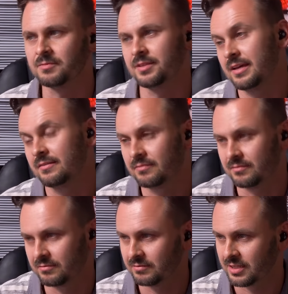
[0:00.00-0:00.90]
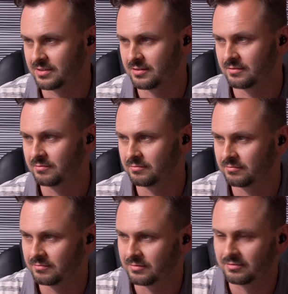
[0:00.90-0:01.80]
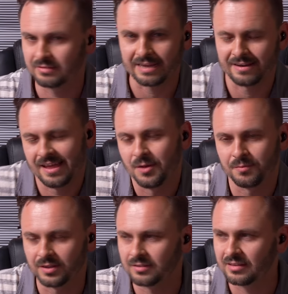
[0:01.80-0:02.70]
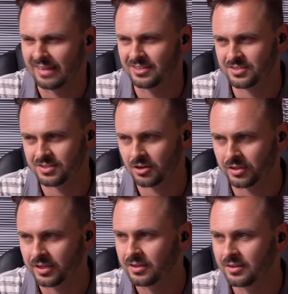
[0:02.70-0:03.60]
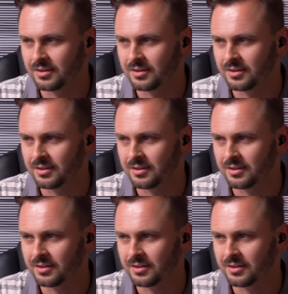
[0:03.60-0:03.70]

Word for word: I mean that that's a that can help, but not necessarily.